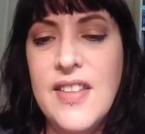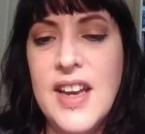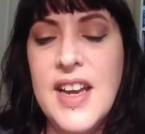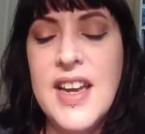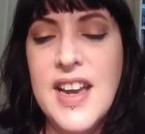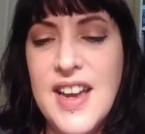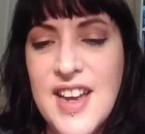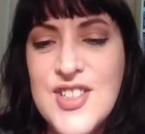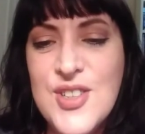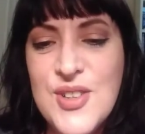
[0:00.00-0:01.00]
that it
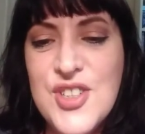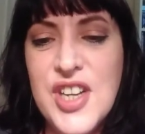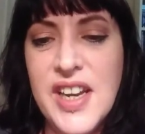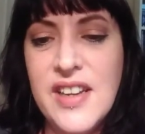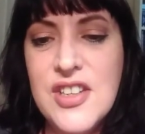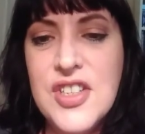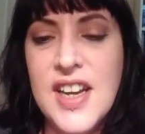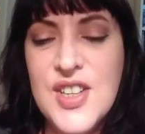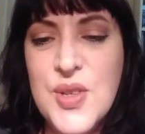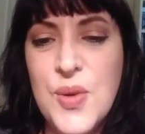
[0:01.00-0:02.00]
has not changed
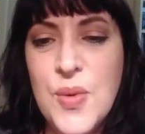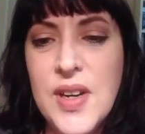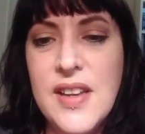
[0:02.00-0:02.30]
at all